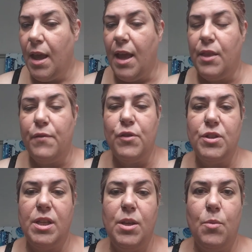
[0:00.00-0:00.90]
And the
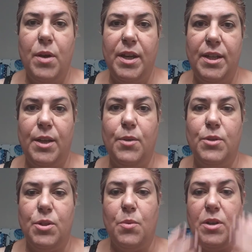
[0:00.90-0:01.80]
first thing you want to do
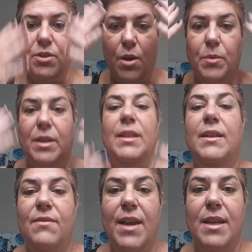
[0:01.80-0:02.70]
is you want to start with a
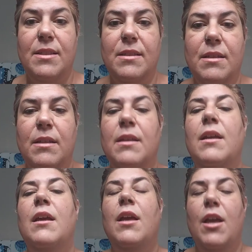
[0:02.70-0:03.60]
clean face
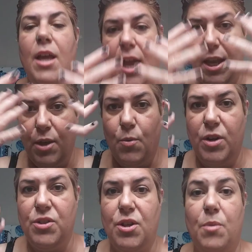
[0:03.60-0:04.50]
and you
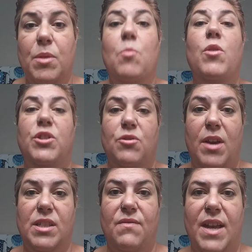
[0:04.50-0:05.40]
want to start with a
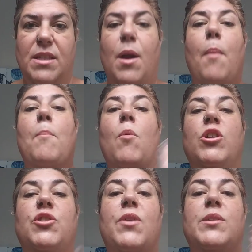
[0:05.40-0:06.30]
moisturized face.
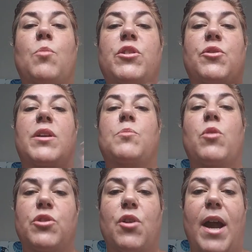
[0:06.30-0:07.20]
Moisturize, moisturize,
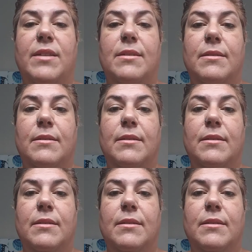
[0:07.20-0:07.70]
moisturize.